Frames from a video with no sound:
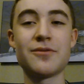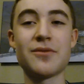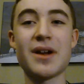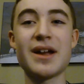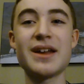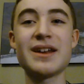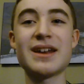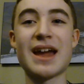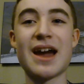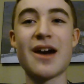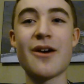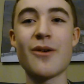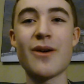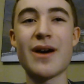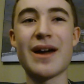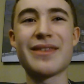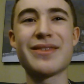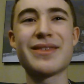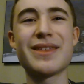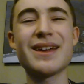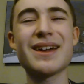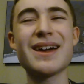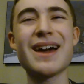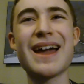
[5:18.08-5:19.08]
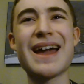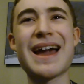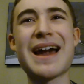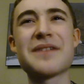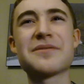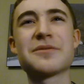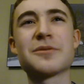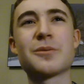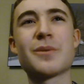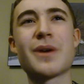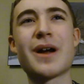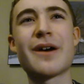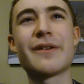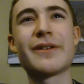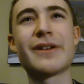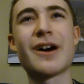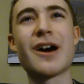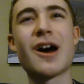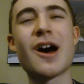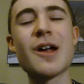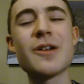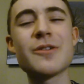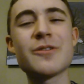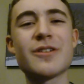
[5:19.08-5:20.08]
right now I think I have around
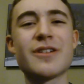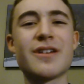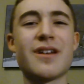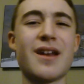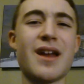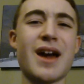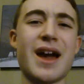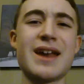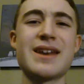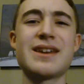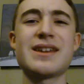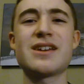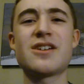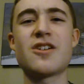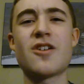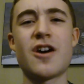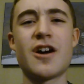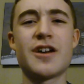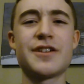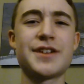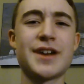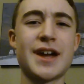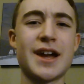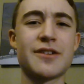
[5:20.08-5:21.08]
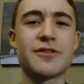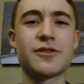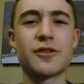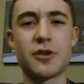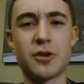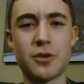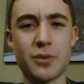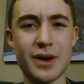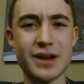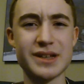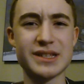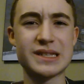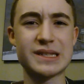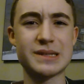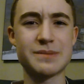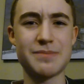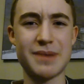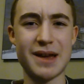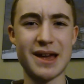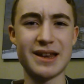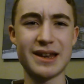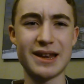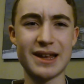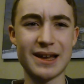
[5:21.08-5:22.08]
190 contact requests
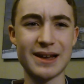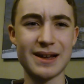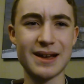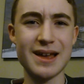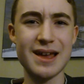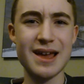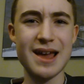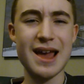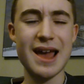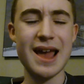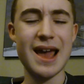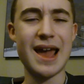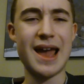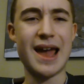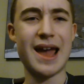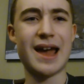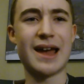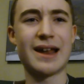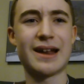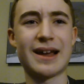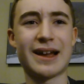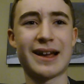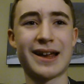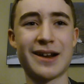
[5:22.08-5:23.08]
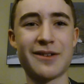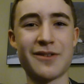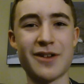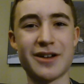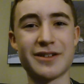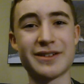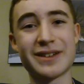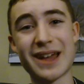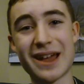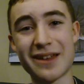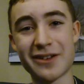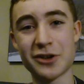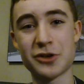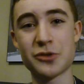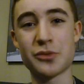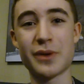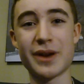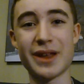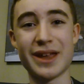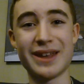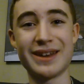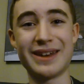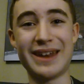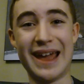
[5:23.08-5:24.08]
pending, and I get around 10 to
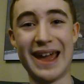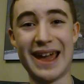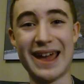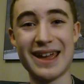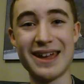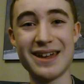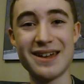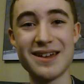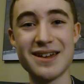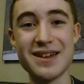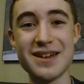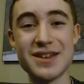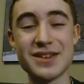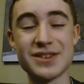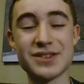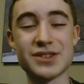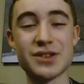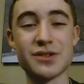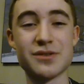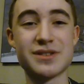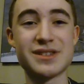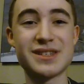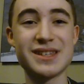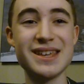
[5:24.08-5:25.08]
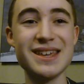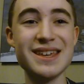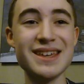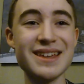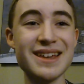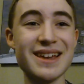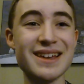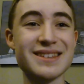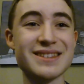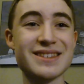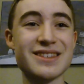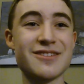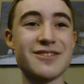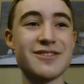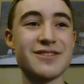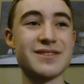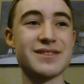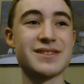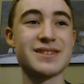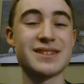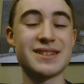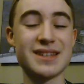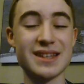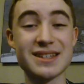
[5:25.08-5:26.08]
20 a day. So seeing as
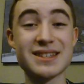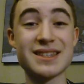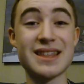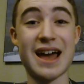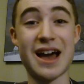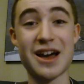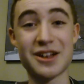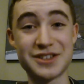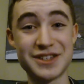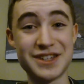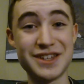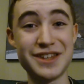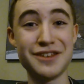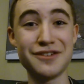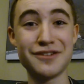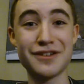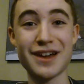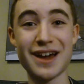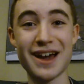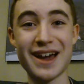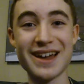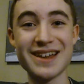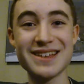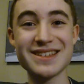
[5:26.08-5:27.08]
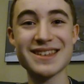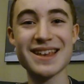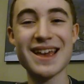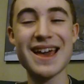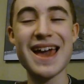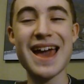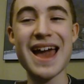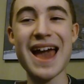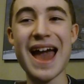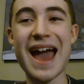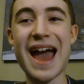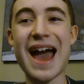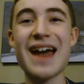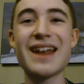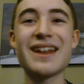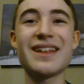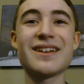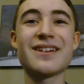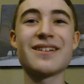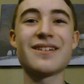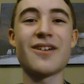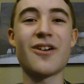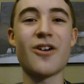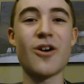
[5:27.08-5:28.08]
there's 6,000 of you guys,
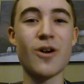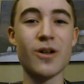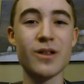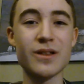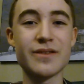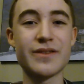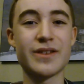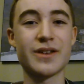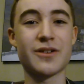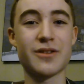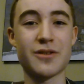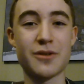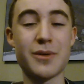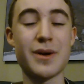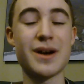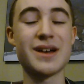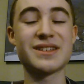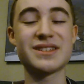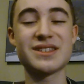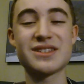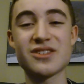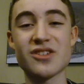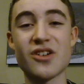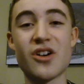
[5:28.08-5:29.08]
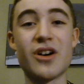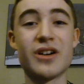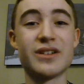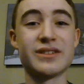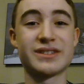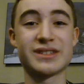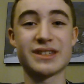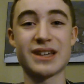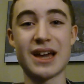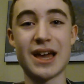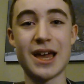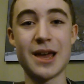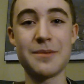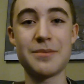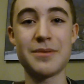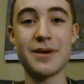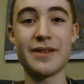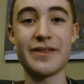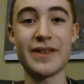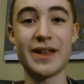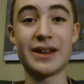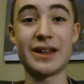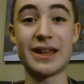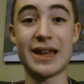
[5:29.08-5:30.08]
adding all of the requests on Skype
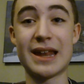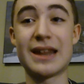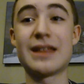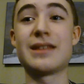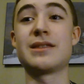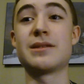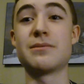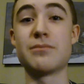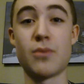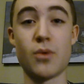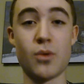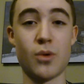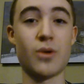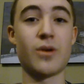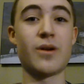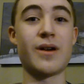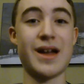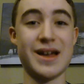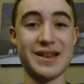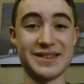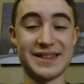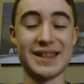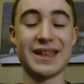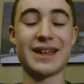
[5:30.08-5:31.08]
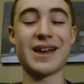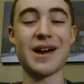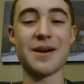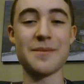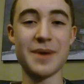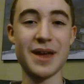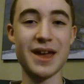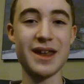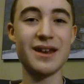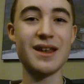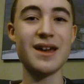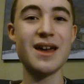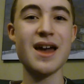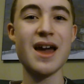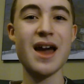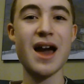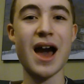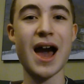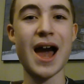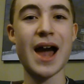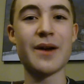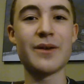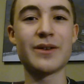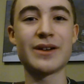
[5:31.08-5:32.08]
and then getting them more as they come in,
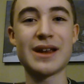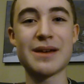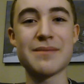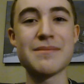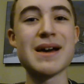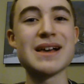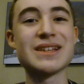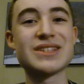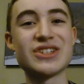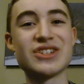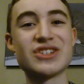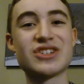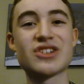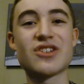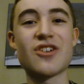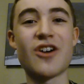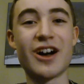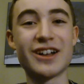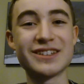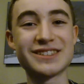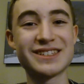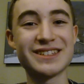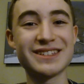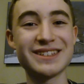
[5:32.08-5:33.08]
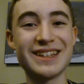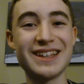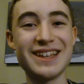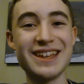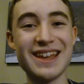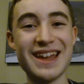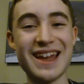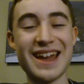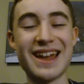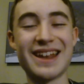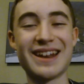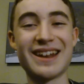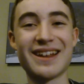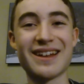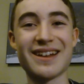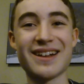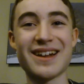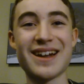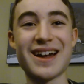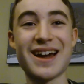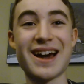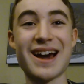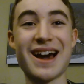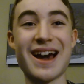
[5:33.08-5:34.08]
I would get messaged constantly, and
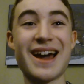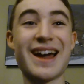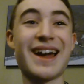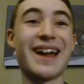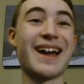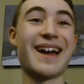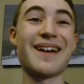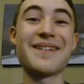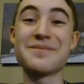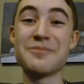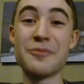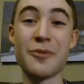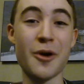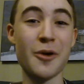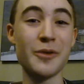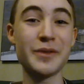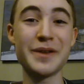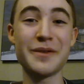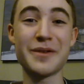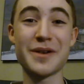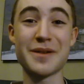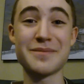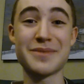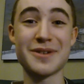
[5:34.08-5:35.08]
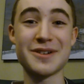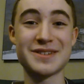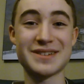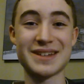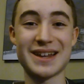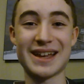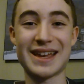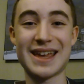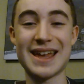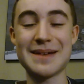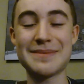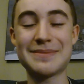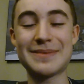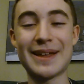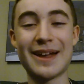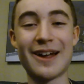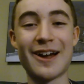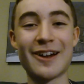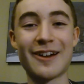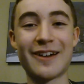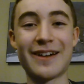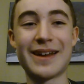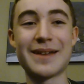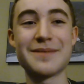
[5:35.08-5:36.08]
I'm only one person. I can't play
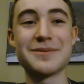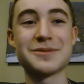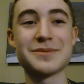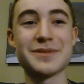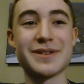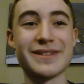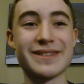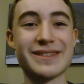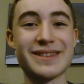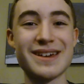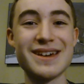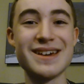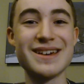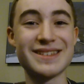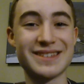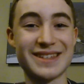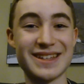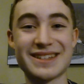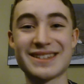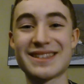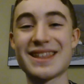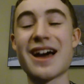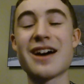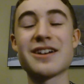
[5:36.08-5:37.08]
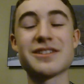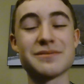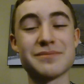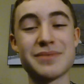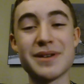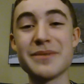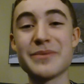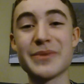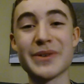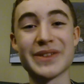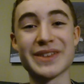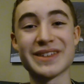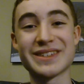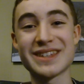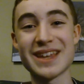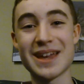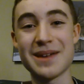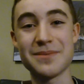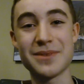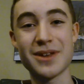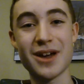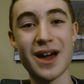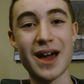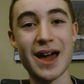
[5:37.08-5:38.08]
Hunger Games with 6,000 people at the
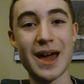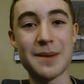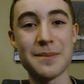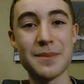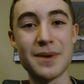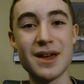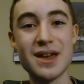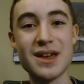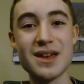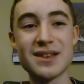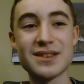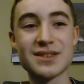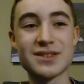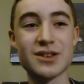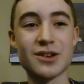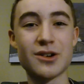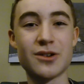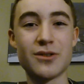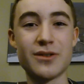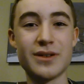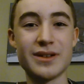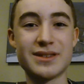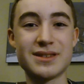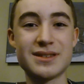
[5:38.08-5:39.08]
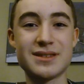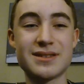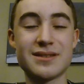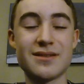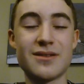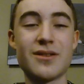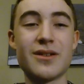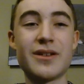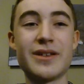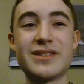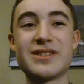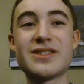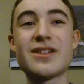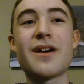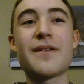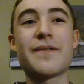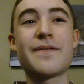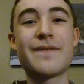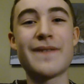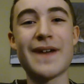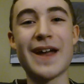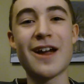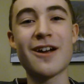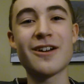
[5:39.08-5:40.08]
same time. So it's not
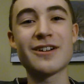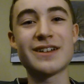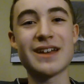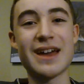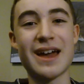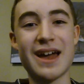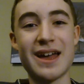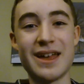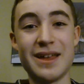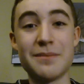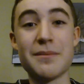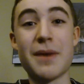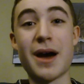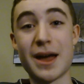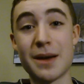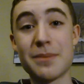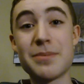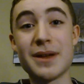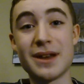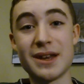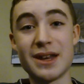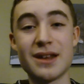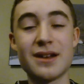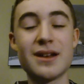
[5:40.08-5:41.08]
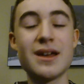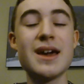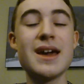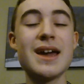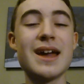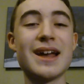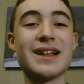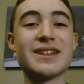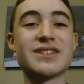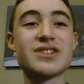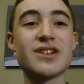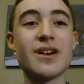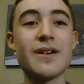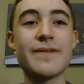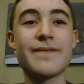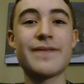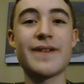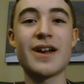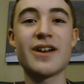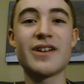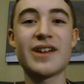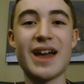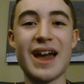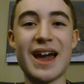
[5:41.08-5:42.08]
fair to, in my opinion, it's not
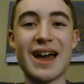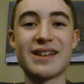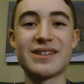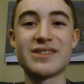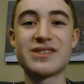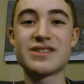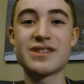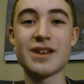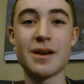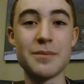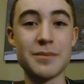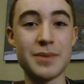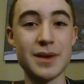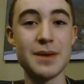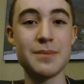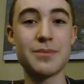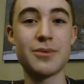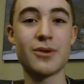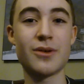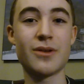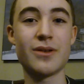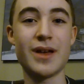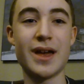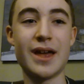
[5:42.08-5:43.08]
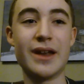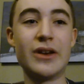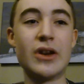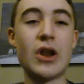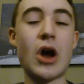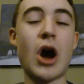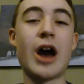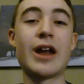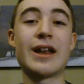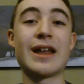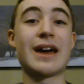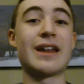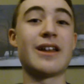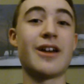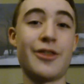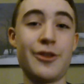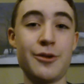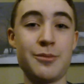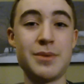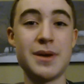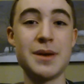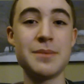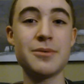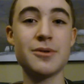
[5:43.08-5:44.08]
fair to add some people and not add
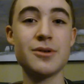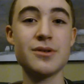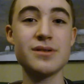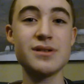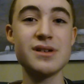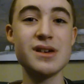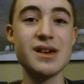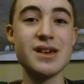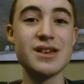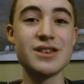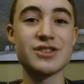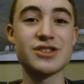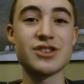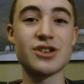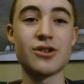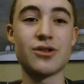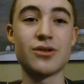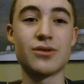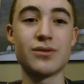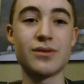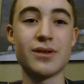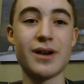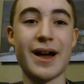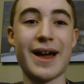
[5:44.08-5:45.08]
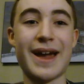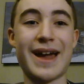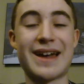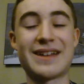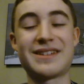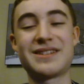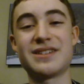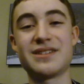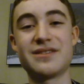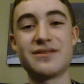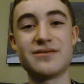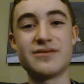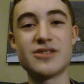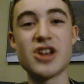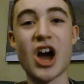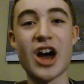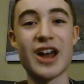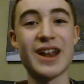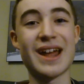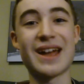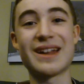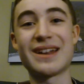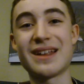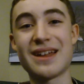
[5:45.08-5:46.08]
other people. So I had to
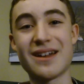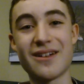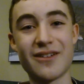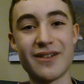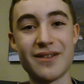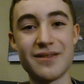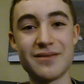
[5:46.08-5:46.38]
not add